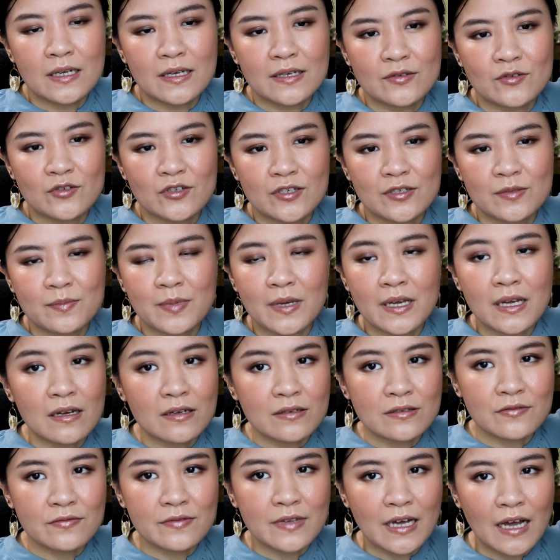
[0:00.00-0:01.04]
it's just
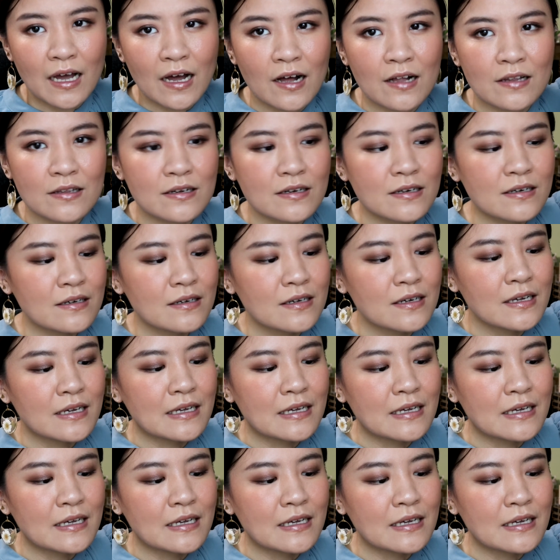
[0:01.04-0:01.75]
because of the color.